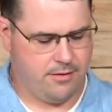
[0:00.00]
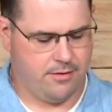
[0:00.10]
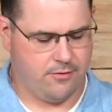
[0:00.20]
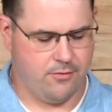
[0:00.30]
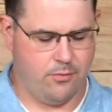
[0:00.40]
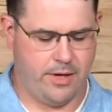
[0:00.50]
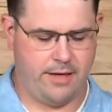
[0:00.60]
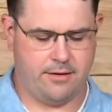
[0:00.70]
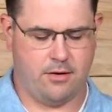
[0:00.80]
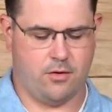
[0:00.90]
This
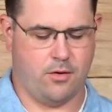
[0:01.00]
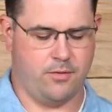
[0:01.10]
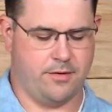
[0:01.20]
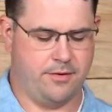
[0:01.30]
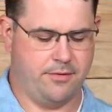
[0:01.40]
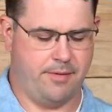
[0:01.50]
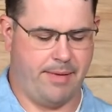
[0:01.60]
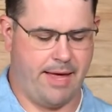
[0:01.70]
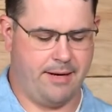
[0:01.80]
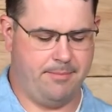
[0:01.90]
weight goes into the
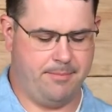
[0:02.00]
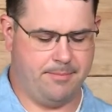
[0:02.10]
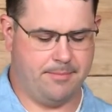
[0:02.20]
bottom.